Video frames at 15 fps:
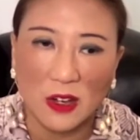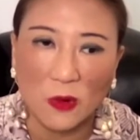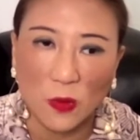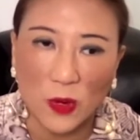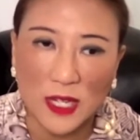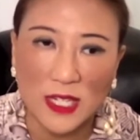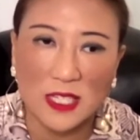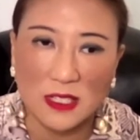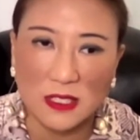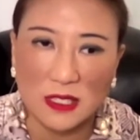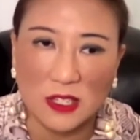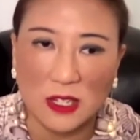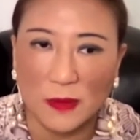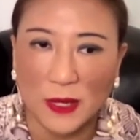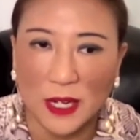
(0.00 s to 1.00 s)
winter is
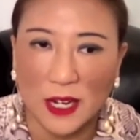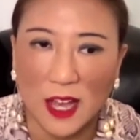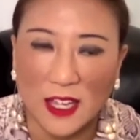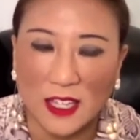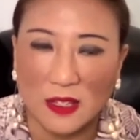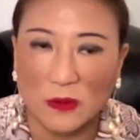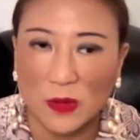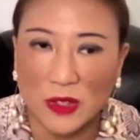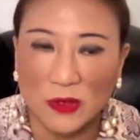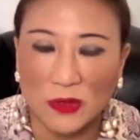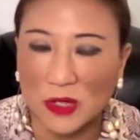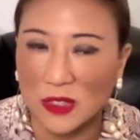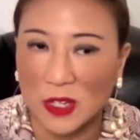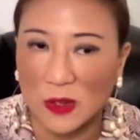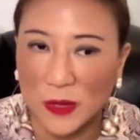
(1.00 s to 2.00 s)
going to be like and whether or
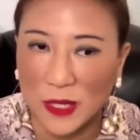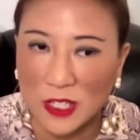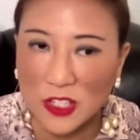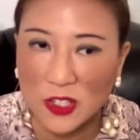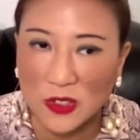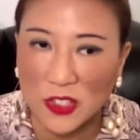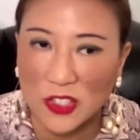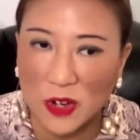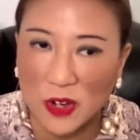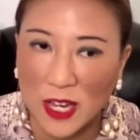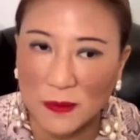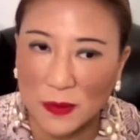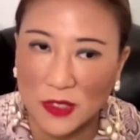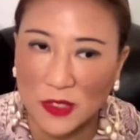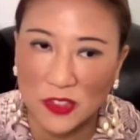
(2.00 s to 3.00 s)
not there'll be a new
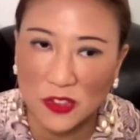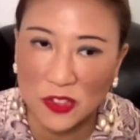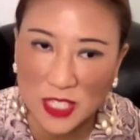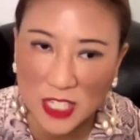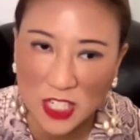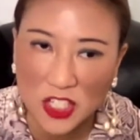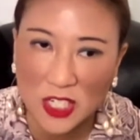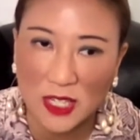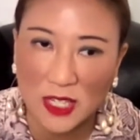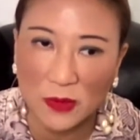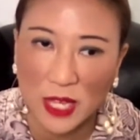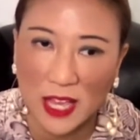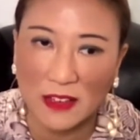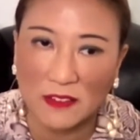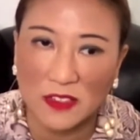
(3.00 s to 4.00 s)
strain because traditionally we
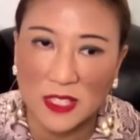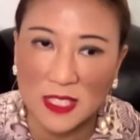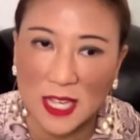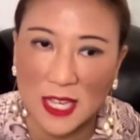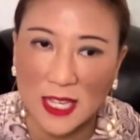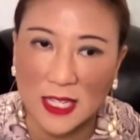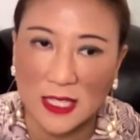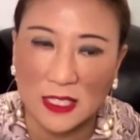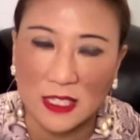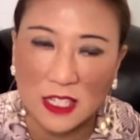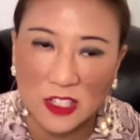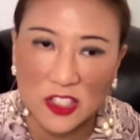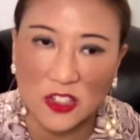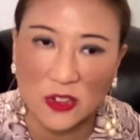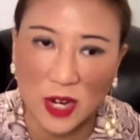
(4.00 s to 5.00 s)
have seen
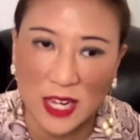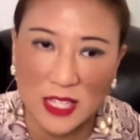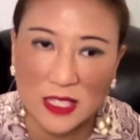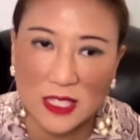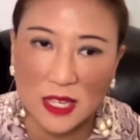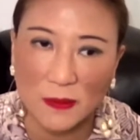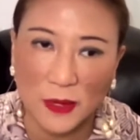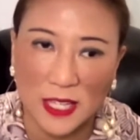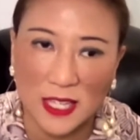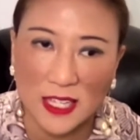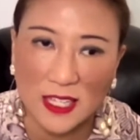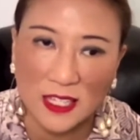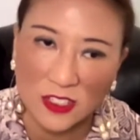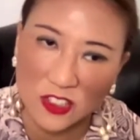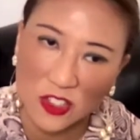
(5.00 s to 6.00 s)
strains
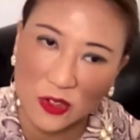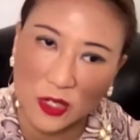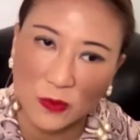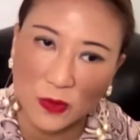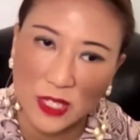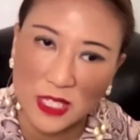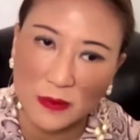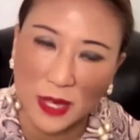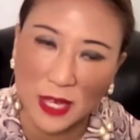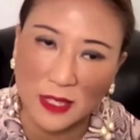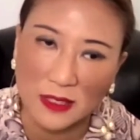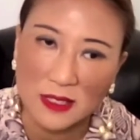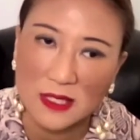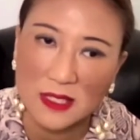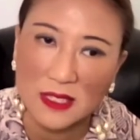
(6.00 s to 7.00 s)
appear during winter
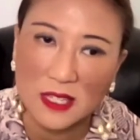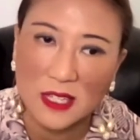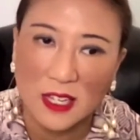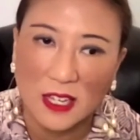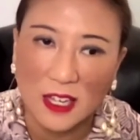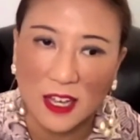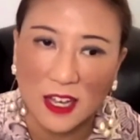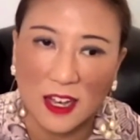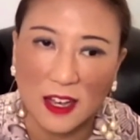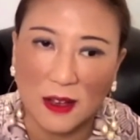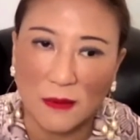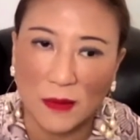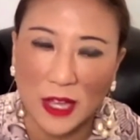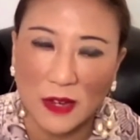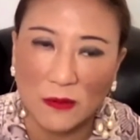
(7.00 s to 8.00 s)
months
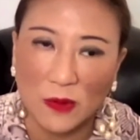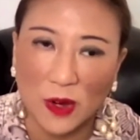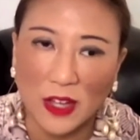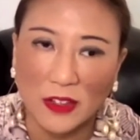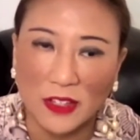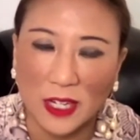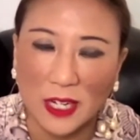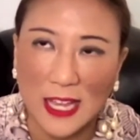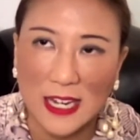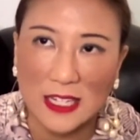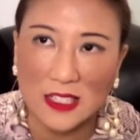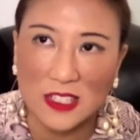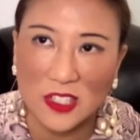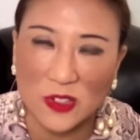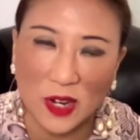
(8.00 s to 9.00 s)
um, and while the
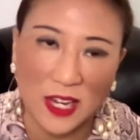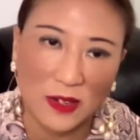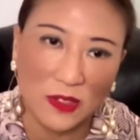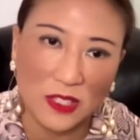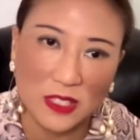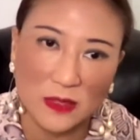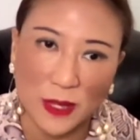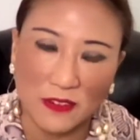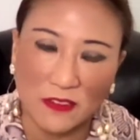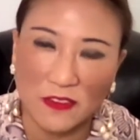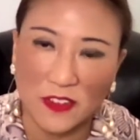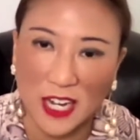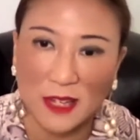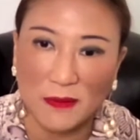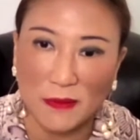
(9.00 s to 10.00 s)
latest strain has been
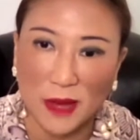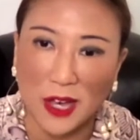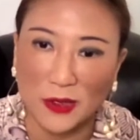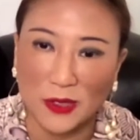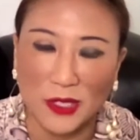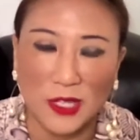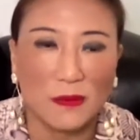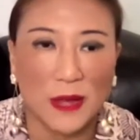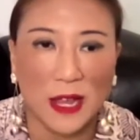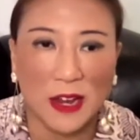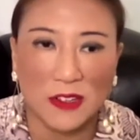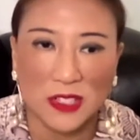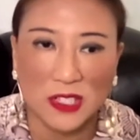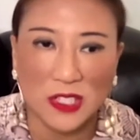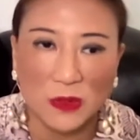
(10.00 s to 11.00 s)
fairly mild in
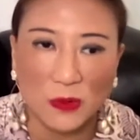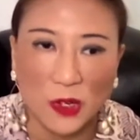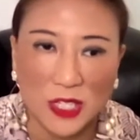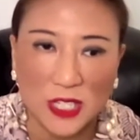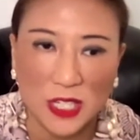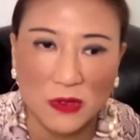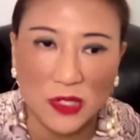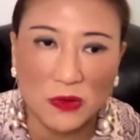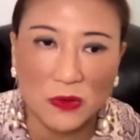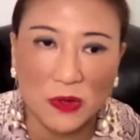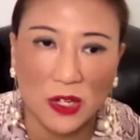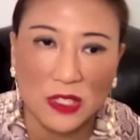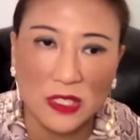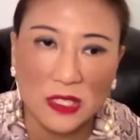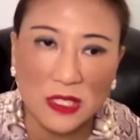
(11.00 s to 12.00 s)
comparison to what delta
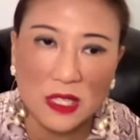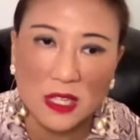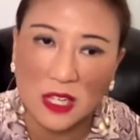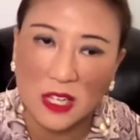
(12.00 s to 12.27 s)
was